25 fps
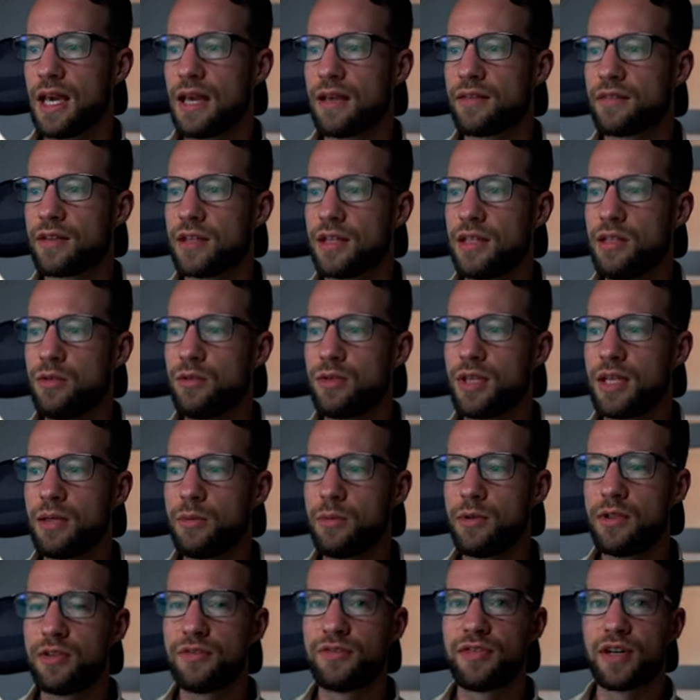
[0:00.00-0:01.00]
And the new
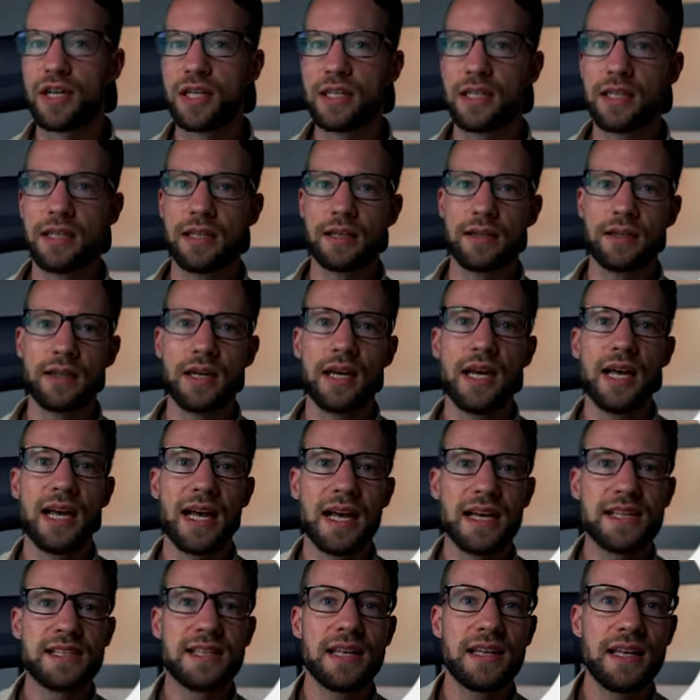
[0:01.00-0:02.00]
table you find here
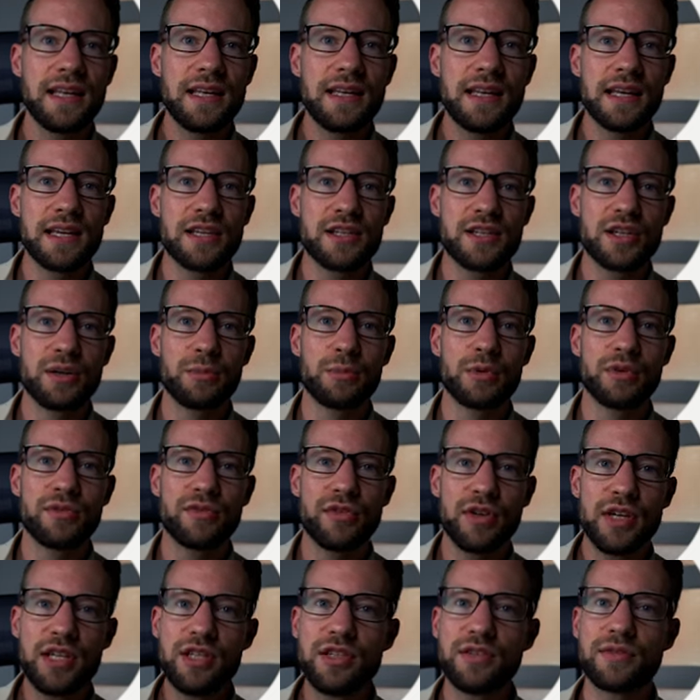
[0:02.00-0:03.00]
has that index number
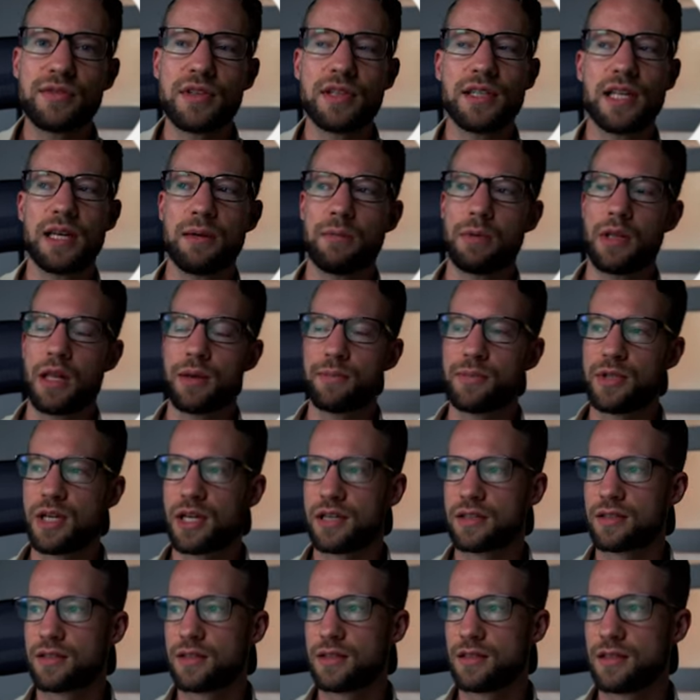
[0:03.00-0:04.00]
for each of the table
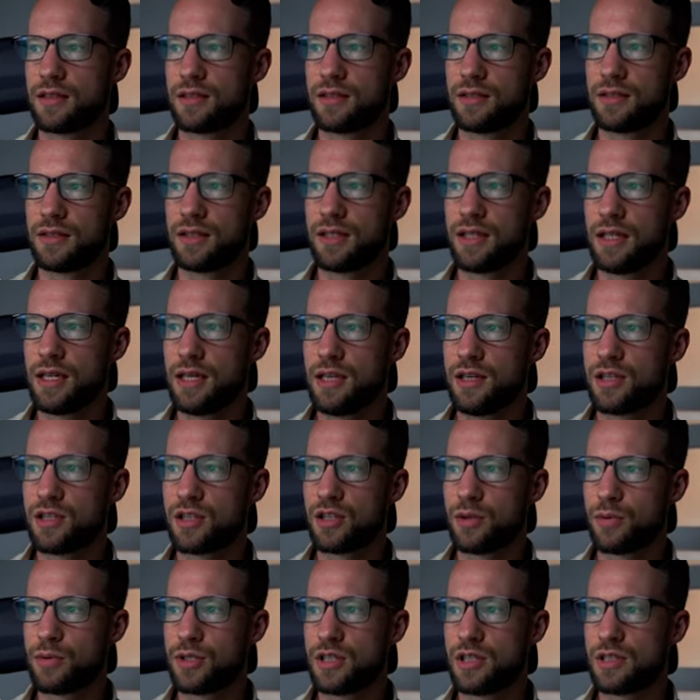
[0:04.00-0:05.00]
objects.
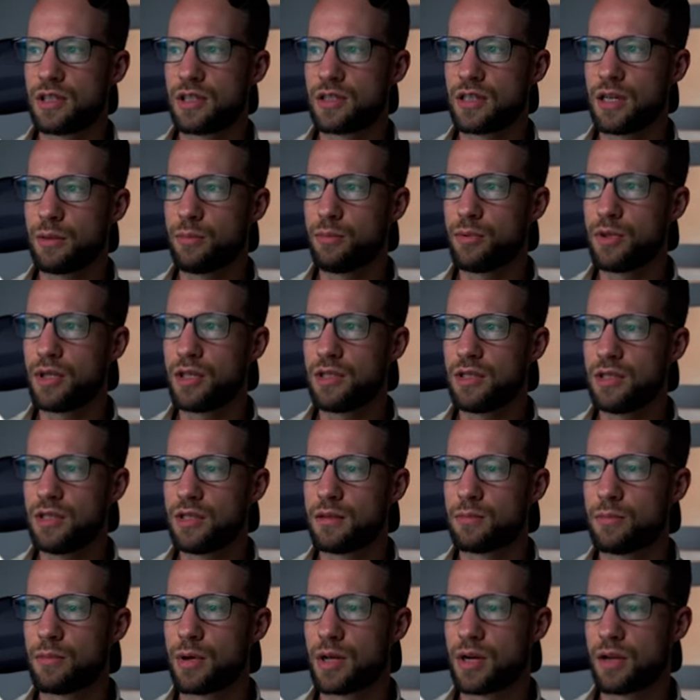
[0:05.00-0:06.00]
So it's in the top one,
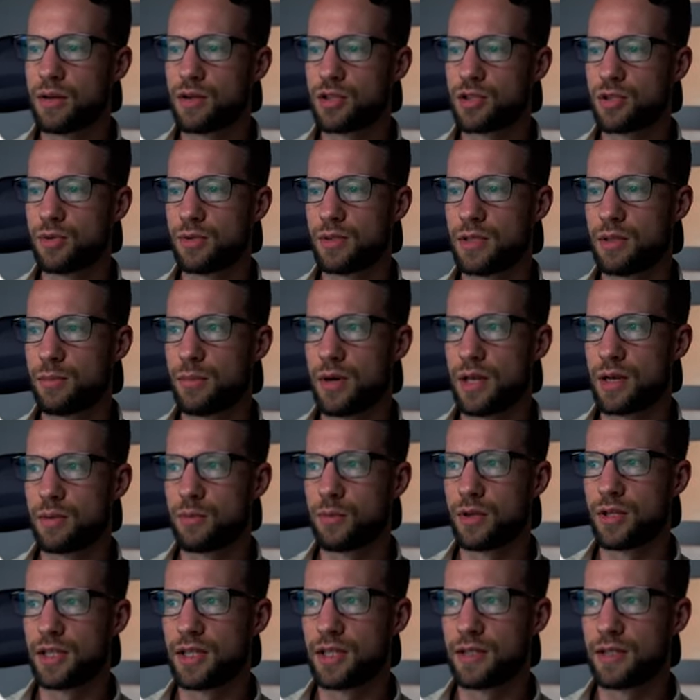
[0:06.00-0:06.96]
but also in the bottom one